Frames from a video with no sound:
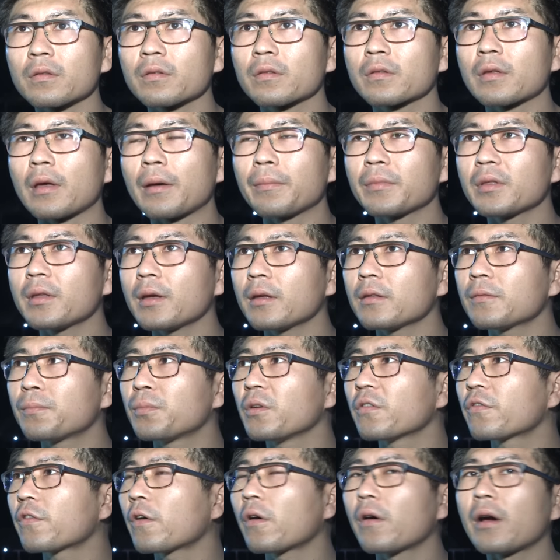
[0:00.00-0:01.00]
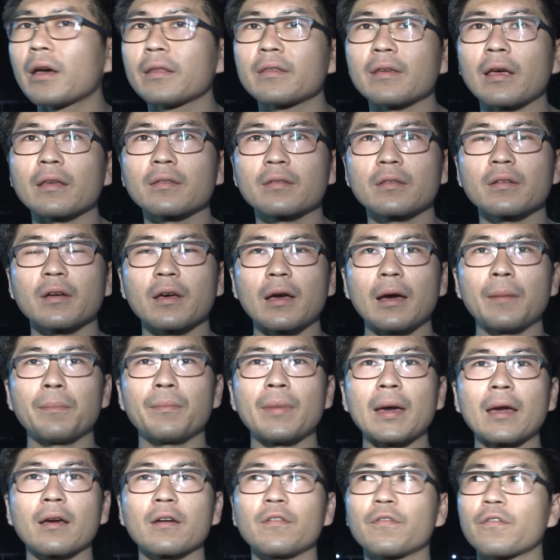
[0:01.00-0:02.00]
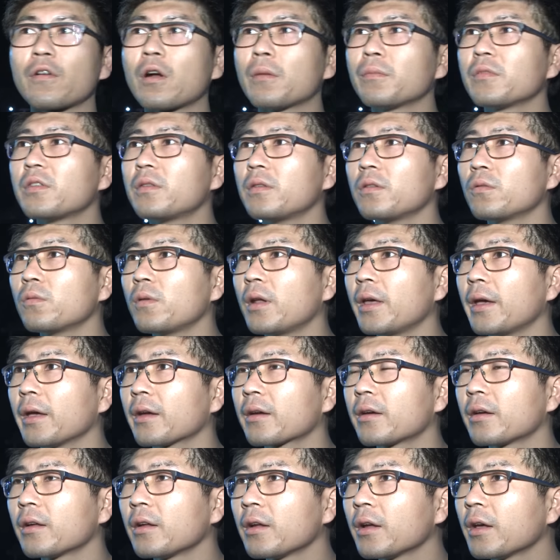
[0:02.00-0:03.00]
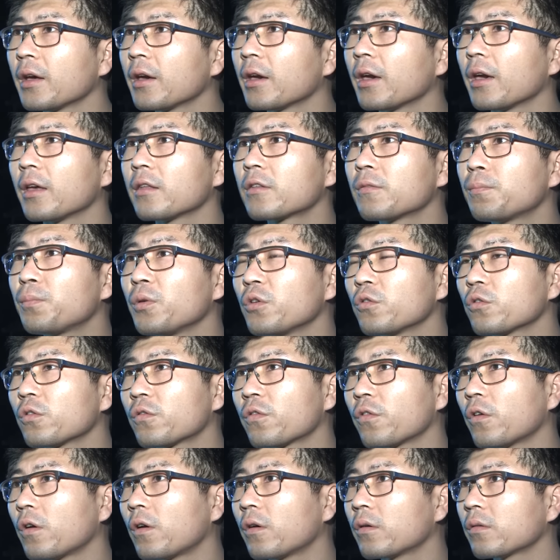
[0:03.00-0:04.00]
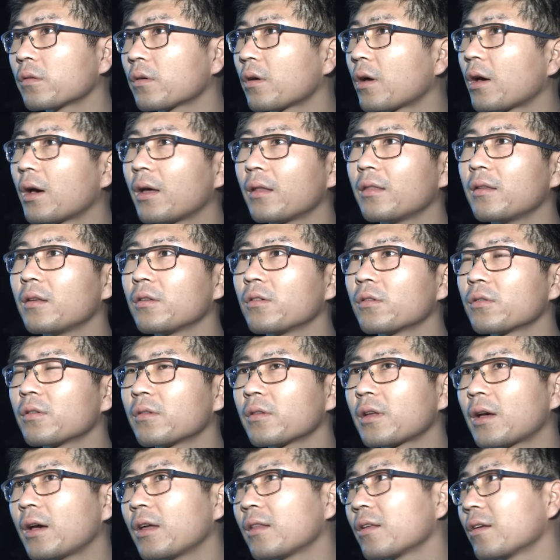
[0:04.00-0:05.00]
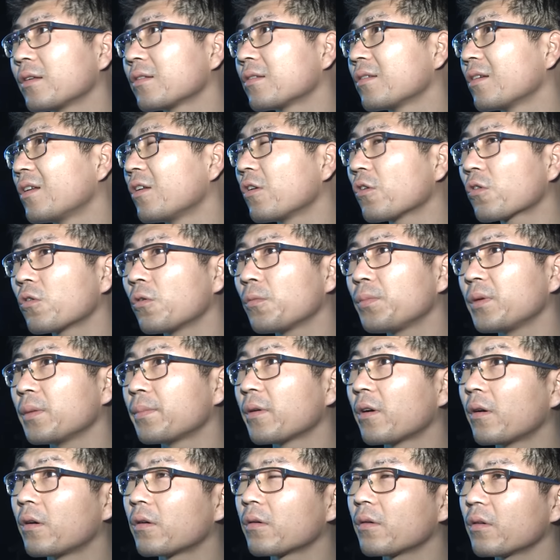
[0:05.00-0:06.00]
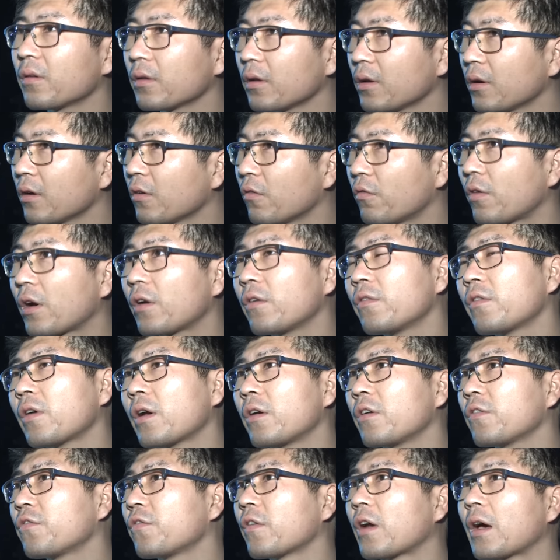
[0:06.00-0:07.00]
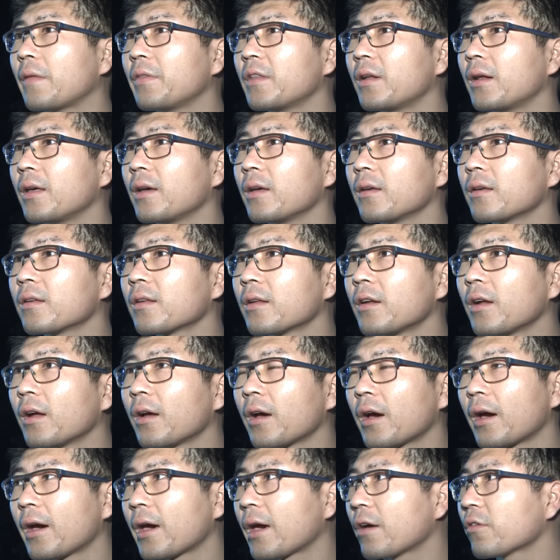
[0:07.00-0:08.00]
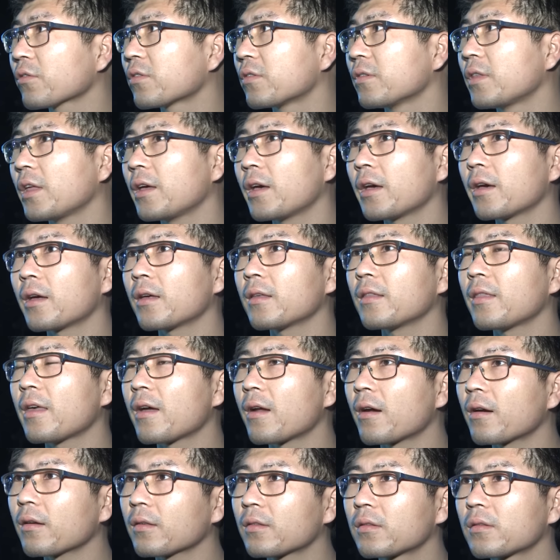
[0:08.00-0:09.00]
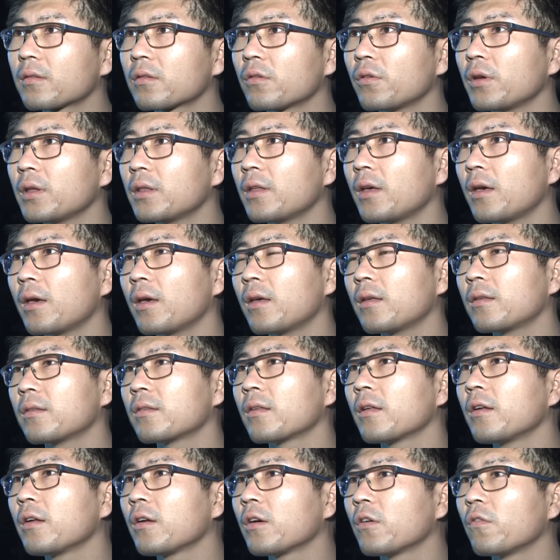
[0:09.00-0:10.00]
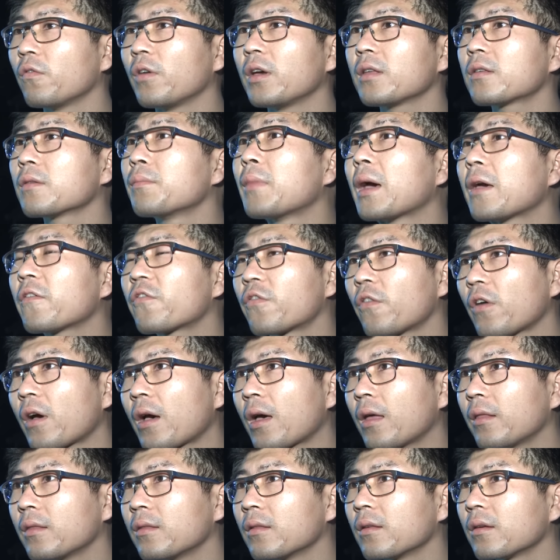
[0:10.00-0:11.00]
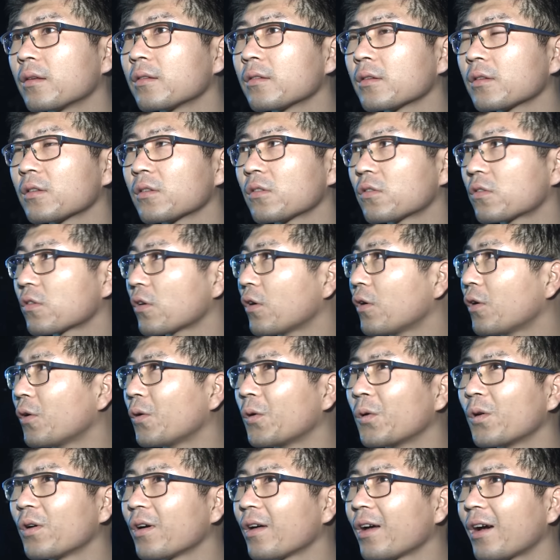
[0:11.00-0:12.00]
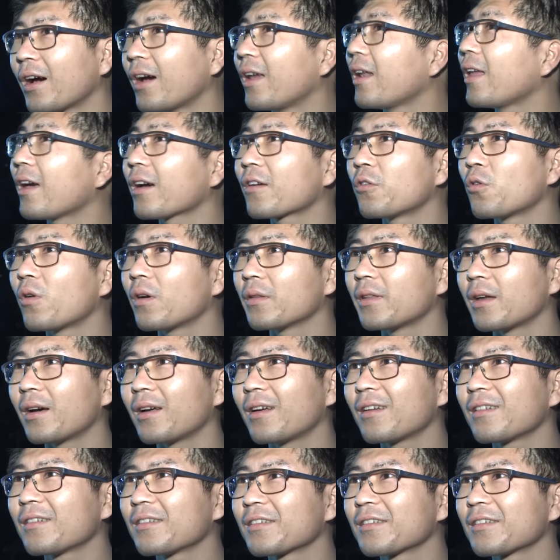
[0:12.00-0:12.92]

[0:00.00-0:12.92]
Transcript: Some days before, I just come back from Jiu Lake. It's beautiful, and you know that the local people are very, very friendly. I have stayed there 3 days with my friend, so I like Rwanda.